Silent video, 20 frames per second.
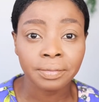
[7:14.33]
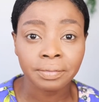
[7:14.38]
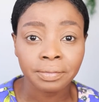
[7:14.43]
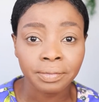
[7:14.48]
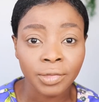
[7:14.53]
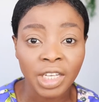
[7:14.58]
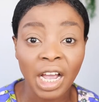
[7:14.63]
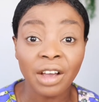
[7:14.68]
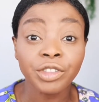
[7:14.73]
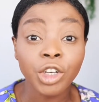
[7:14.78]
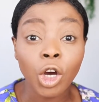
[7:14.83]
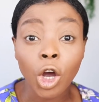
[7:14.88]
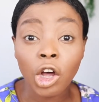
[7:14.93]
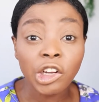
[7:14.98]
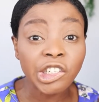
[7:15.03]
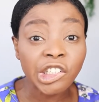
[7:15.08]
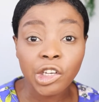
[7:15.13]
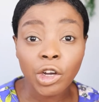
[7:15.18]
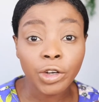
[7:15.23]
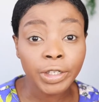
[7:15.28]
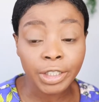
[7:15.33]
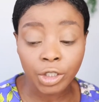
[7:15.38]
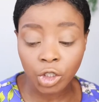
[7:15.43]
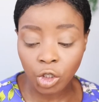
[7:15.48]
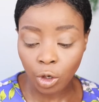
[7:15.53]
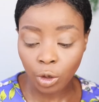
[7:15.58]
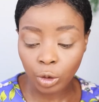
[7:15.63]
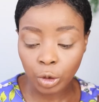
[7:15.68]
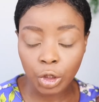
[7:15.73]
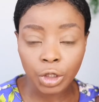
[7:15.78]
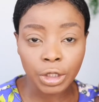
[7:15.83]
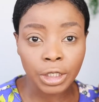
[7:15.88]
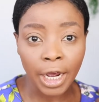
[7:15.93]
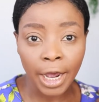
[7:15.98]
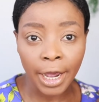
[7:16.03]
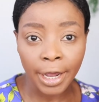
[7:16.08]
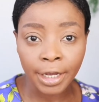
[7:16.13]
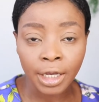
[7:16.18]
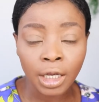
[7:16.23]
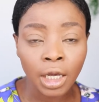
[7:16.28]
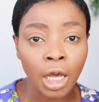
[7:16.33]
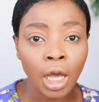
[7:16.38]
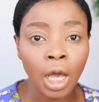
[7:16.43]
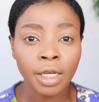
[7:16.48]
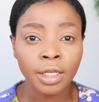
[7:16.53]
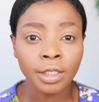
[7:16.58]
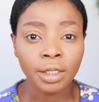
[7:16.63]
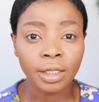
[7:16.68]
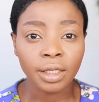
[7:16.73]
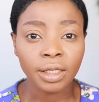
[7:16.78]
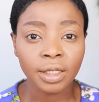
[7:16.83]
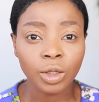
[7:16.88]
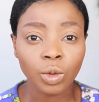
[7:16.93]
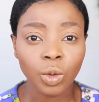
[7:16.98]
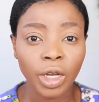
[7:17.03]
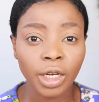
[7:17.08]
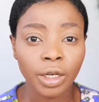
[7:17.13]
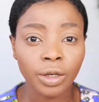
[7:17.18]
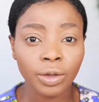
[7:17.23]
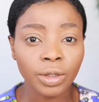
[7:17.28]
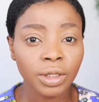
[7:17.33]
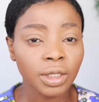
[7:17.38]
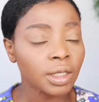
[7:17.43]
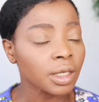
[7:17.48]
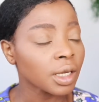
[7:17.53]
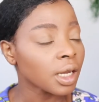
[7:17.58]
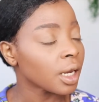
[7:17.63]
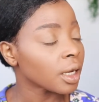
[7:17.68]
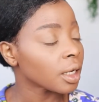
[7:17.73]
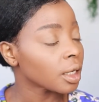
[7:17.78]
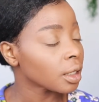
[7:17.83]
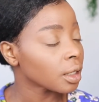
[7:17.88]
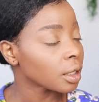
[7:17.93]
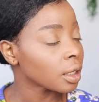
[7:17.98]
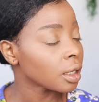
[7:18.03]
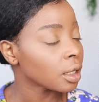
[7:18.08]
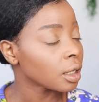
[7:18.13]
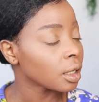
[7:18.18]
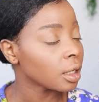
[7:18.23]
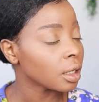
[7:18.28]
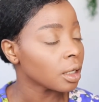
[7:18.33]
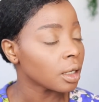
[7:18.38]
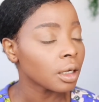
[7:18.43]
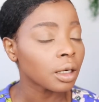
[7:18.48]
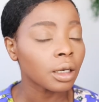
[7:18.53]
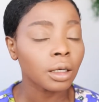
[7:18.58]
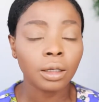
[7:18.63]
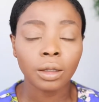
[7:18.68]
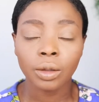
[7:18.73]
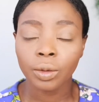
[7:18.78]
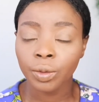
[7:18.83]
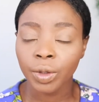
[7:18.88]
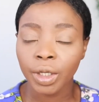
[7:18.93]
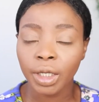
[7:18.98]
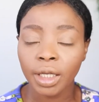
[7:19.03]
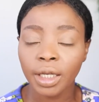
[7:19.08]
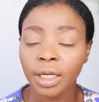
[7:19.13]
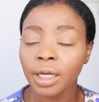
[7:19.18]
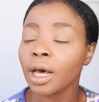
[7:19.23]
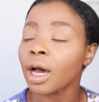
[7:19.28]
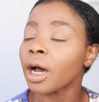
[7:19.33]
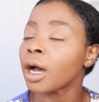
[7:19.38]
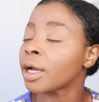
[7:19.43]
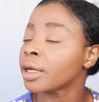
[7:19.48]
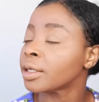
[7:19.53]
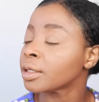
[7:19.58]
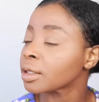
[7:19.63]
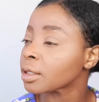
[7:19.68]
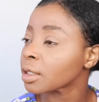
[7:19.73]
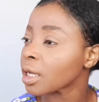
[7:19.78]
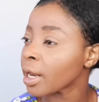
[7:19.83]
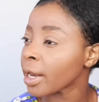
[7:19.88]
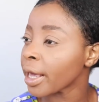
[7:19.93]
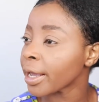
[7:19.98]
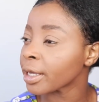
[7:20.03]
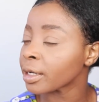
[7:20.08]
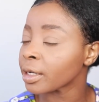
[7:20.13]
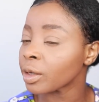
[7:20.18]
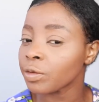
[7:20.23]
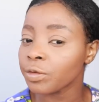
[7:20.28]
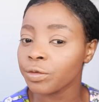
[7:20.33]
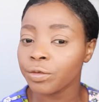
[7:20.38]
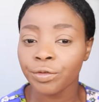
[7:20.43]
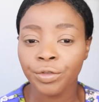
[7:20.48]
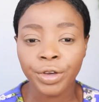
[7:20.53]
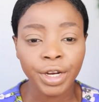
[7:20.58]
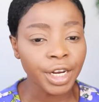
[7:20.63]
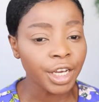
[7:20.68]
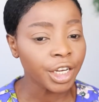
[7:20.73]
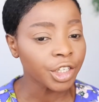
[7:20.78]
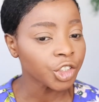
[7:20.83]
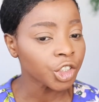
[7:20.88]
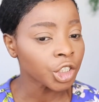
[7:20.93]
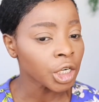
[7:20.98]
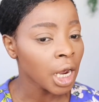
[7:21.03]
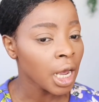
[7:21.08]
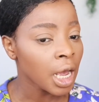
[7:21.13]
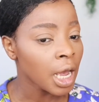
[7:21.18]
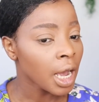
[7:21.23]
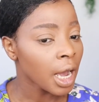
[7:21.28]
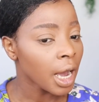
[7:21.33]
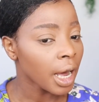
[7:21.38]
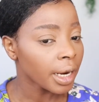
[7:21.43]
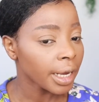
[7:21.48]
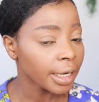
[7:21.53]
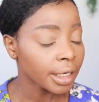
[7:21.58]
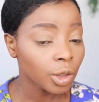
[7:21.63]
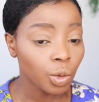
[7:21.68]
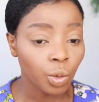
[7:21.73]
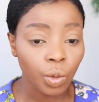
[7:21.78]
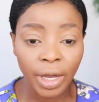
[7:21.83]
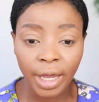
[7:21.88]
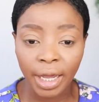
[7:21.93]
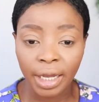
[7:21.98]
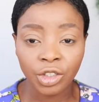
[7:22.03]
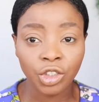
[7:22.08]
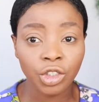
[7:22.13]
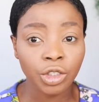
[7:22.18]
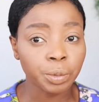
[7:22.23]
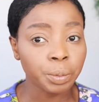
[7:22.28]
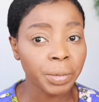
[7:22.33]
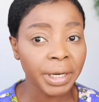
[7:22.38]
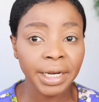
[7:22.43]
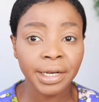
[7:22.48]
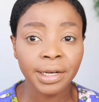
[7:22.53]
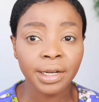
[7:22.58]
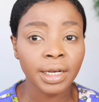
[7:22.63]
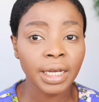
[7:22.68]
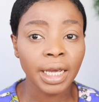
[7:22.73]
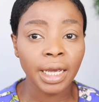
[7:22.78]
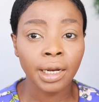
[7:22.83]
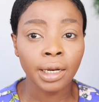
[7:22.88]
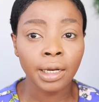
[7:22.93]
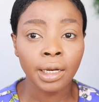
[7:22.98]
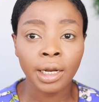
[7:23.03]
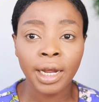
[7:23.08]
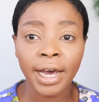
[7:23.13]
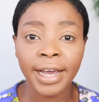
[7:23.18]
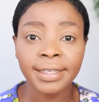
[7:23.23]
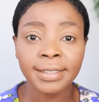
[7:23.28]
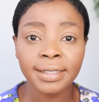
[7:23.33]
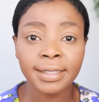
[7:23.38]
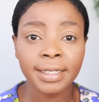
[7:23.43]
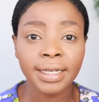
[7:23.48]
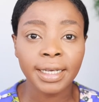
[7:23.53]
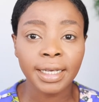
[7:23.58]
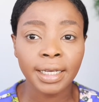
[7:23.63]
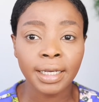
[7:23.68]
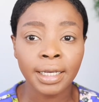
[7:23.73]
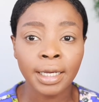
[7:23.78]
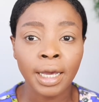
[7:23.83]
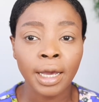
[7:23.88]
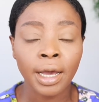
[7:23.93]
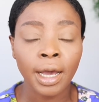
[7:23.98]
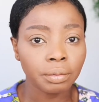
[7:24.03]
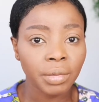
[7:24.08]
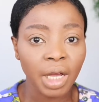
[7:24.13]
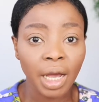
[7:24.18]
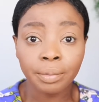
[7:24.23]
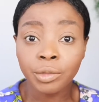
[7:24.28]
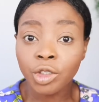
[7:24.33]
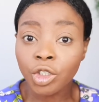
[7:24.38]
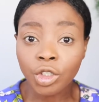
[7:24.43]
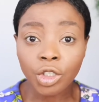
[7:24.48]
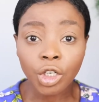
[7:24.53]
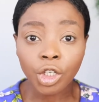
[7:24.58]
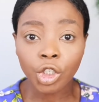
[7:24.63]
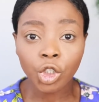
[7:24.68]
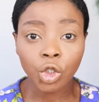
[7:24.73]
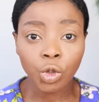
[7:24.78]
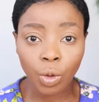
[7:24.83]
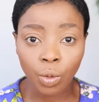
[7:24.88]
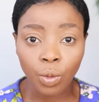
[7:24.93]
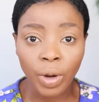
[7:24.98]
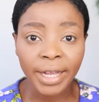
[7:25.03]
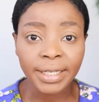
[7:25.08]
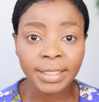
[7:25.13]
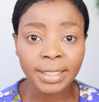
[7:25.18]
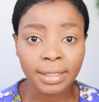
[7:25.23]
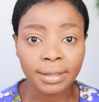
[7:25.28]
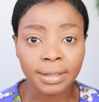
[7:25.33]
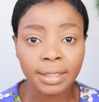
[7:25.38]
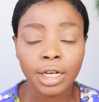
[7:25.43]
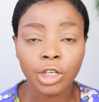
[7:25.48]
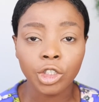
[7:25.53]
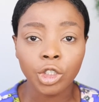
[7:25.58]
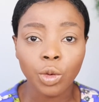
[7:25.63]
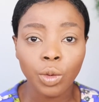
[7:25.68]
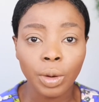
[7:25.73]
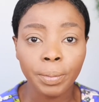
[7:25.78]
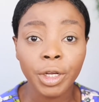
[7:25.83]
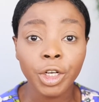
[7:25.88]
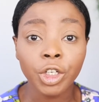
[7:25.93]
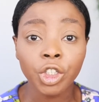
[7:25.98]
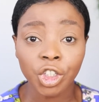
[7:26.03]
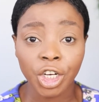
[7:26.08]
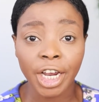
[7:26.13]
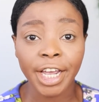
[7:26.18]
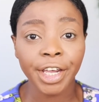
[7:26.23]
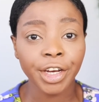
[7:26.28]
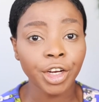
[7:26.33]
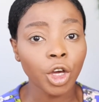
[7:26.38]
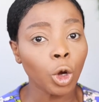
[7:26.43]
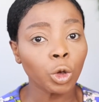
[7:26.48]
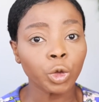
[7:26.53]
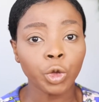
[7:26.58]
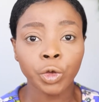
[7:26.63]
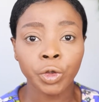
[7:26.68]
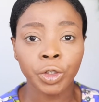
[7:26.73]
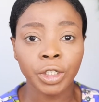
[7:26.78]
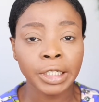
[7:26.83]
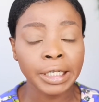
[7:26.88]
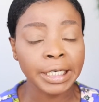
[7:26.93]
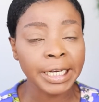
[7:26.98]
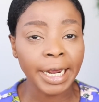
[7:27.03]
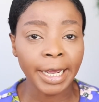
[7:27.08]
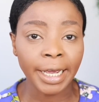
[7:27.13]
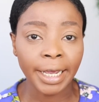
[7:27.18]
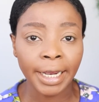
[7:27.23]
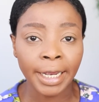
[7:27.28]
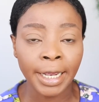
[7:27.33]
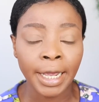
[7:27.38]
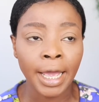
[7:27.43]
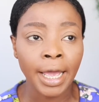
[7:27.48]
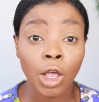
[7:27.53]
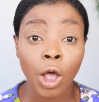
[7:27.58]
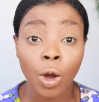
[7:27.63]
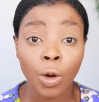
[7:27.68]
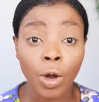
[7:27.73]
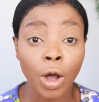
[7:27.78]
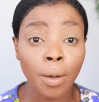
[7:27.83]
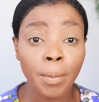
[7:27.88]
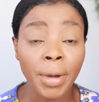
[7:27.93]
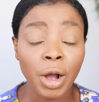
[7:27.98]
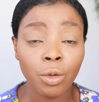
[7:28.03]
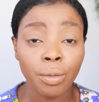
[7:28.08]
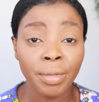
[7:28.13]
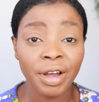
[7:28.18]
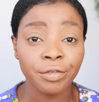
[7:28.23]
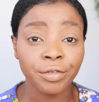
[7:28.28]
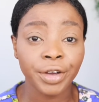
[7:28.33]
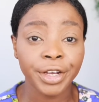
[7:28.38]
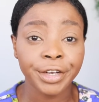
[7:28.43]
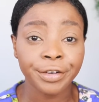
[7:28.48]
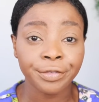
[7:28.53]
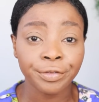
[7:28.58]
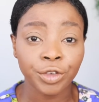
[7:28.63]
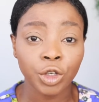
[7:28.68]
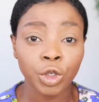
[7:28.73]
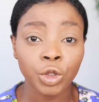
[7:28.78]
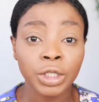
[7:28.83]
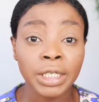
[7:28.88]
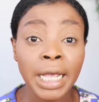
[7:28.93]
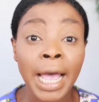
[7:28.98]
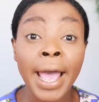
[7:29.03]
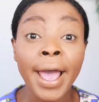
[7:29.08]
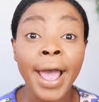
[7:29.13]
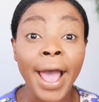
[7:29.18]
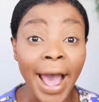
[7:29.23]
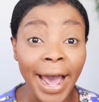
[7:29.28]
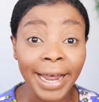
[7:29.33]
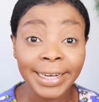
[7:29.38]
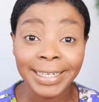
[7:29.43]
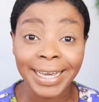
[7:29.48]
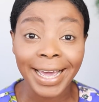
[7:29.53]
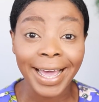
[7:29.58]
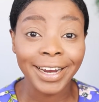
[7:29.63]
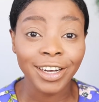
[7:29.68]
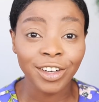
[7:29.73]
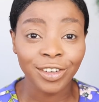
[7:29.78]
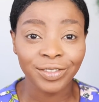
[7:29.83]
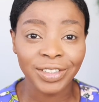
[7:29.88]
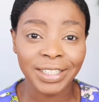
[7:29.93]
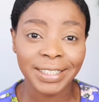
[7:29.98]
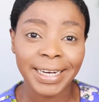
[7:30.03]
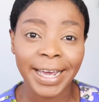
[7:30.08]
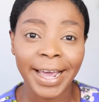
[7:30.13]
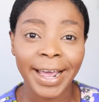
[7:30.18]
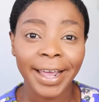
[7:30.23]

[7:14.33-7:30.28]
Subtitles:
I've not contoured at all today. So this is what it looks like. Really nice. I like the finish. I like the way it just blended in nicely. I'm just gonna do a wear test now, so I'm gonna check in all through the day. I'll come back with my final views at the end of the day.